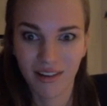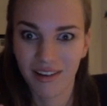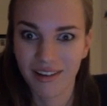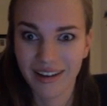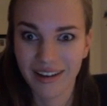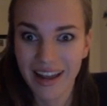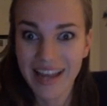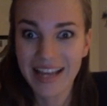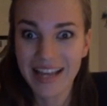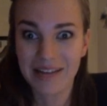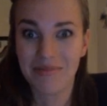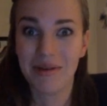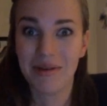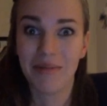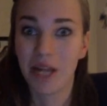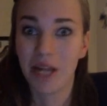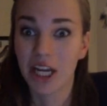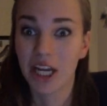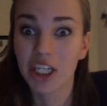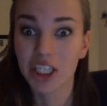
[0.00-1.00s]
naked
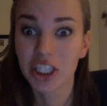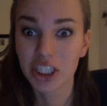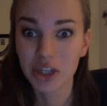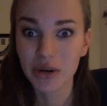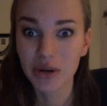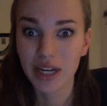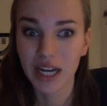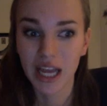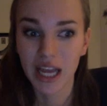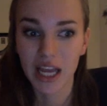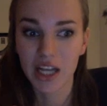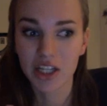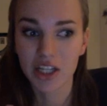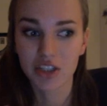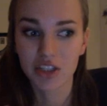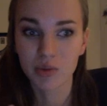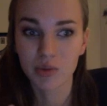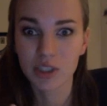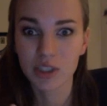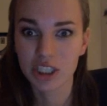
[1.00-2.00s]
people. I couldn't do it.
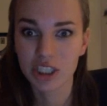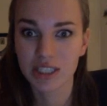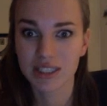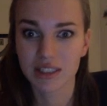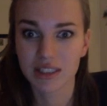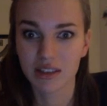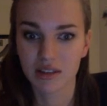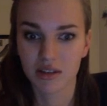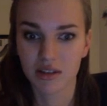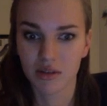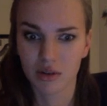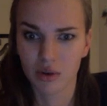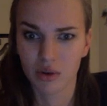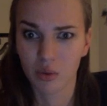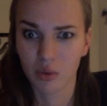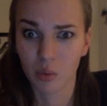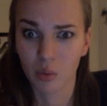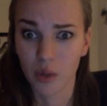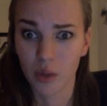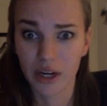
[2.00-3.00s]
It was just
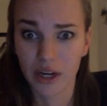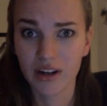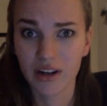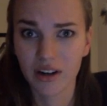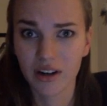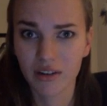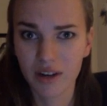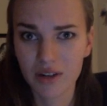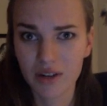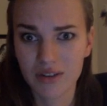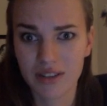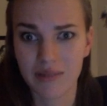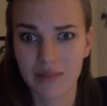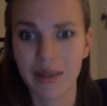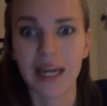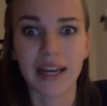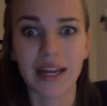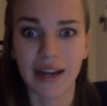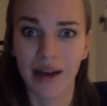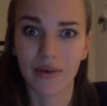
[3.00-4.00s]
weird and gross to
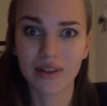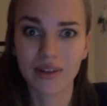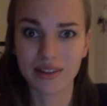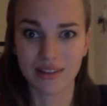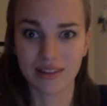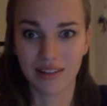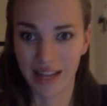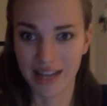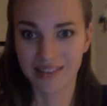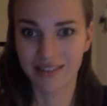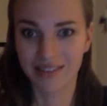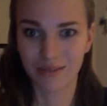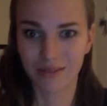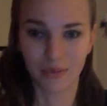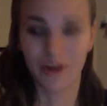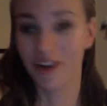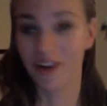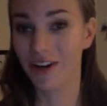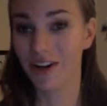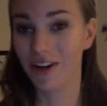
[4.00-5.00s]
me, and now it's less
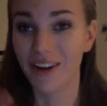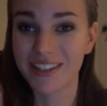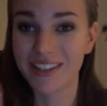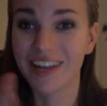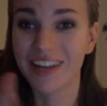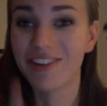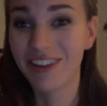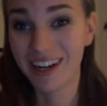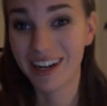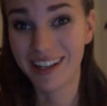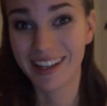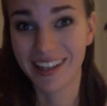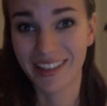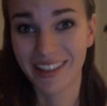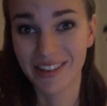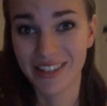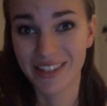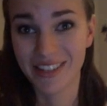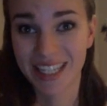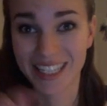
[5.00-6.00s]
weird and gross. I'll try to link
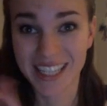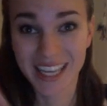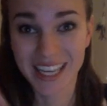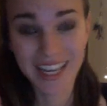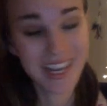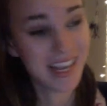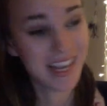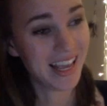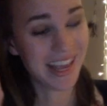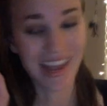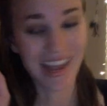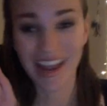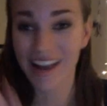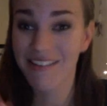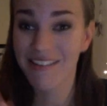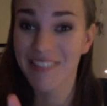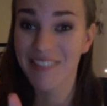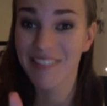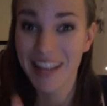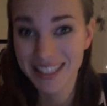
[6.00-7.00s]
those things
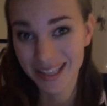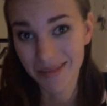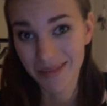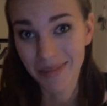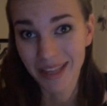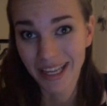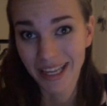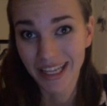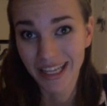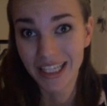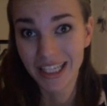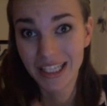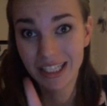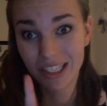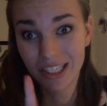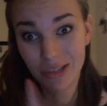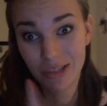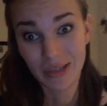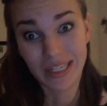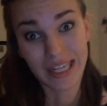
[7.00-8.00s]
if that's something
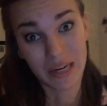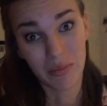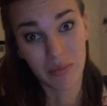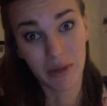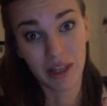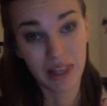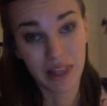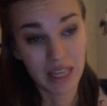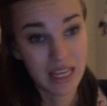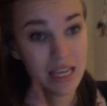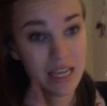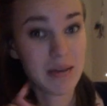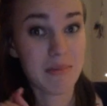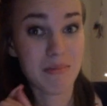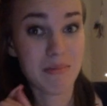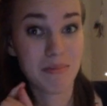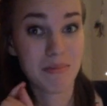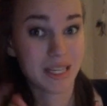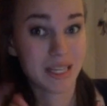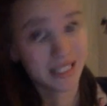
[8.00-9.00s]
you need help with,
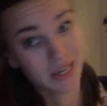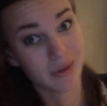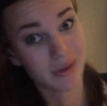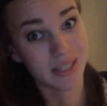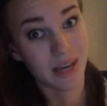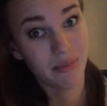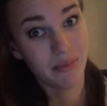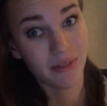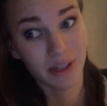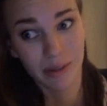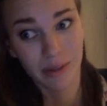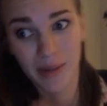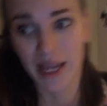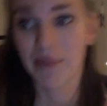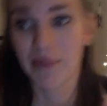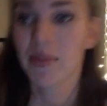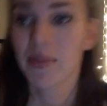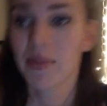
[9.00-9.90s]
because that was helpful to me.